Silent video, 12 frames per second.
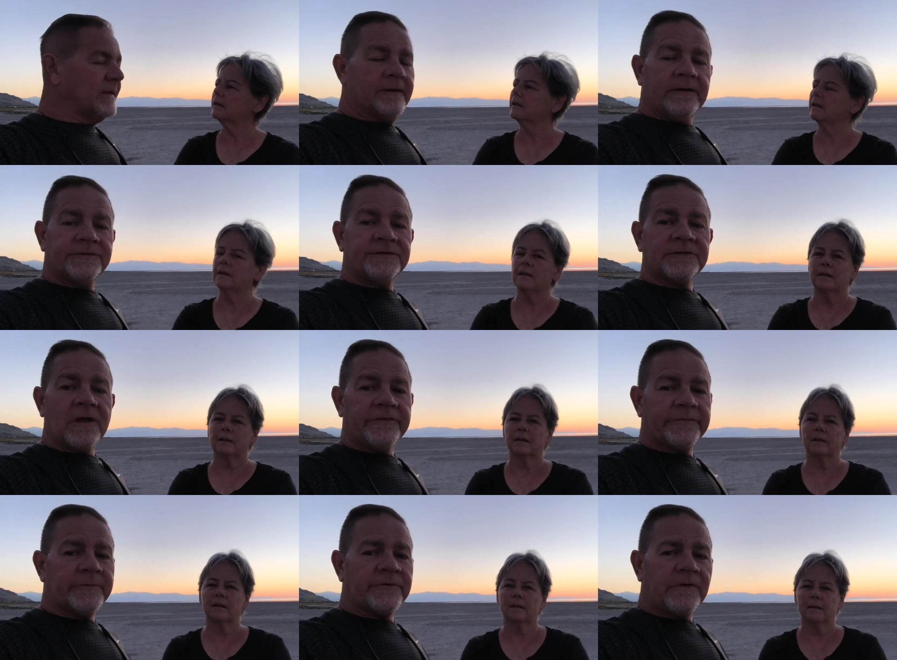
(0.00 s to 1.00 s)
Speaker 1: it's just
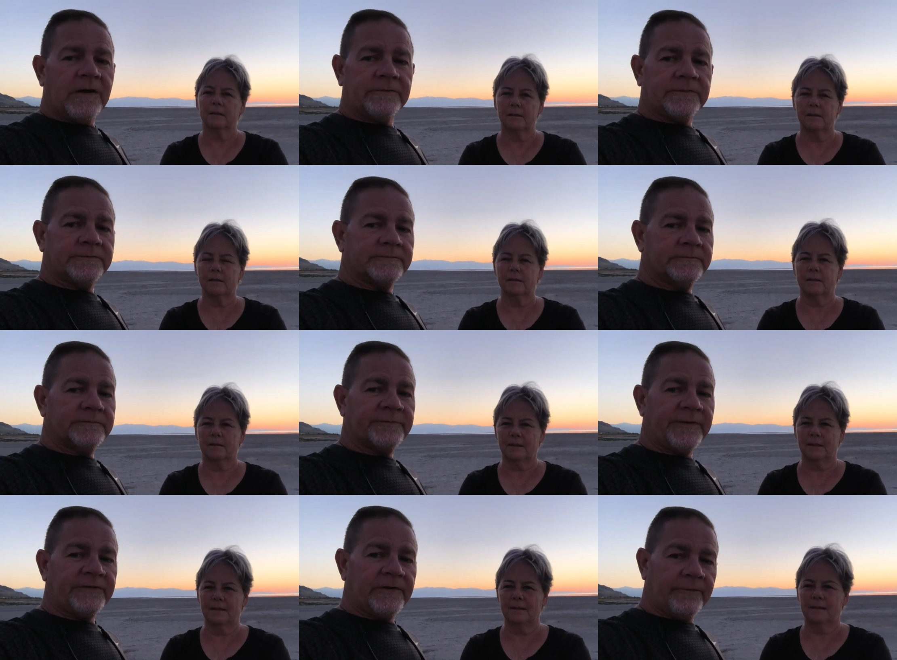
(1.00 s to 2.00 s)
awesome to travel,
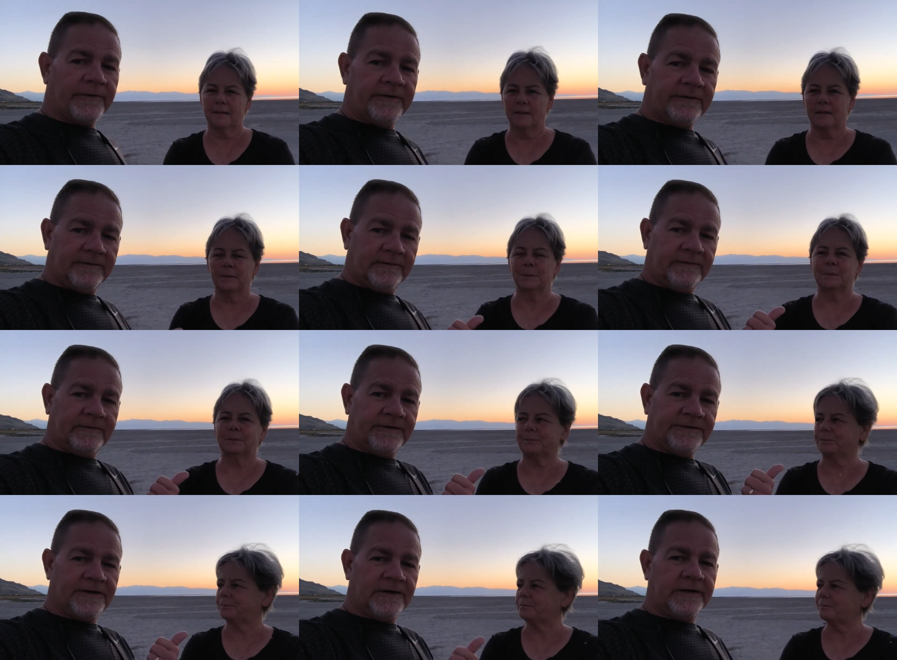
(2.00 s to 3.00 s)
especially with
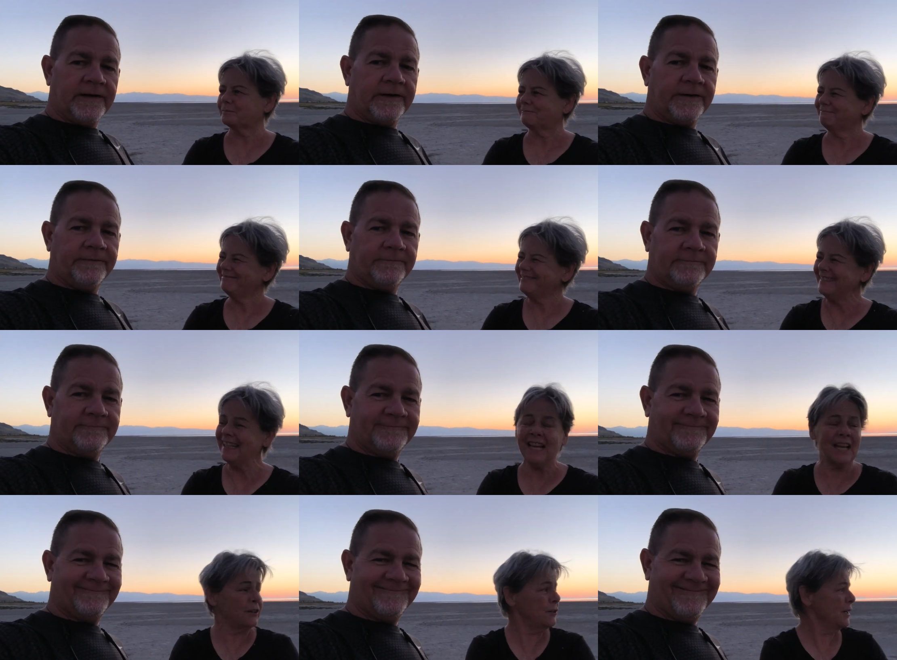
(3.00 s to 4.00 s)
this young lady.
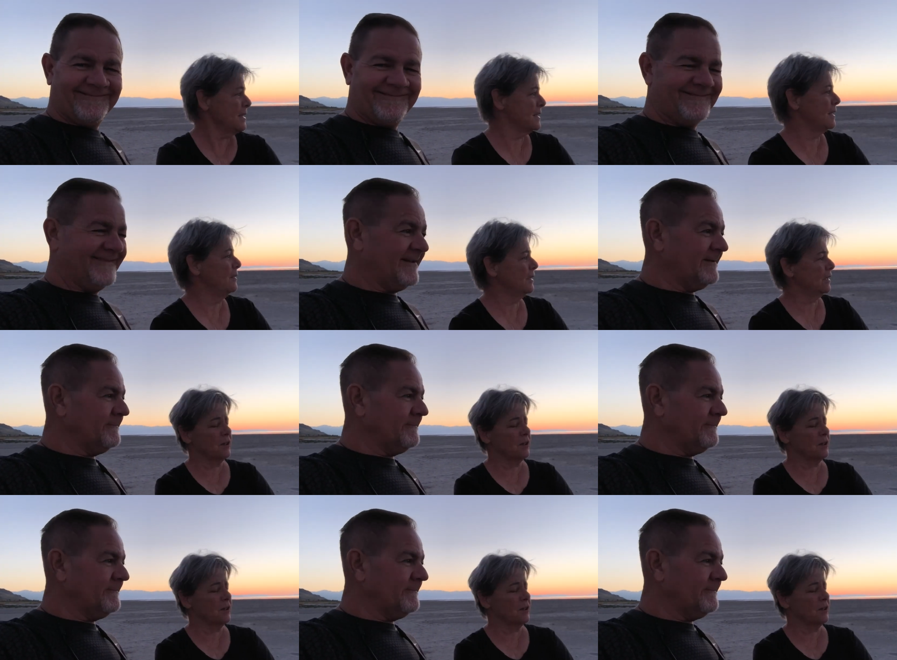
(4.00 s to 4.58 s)
Speaker 2: And Gracie, look at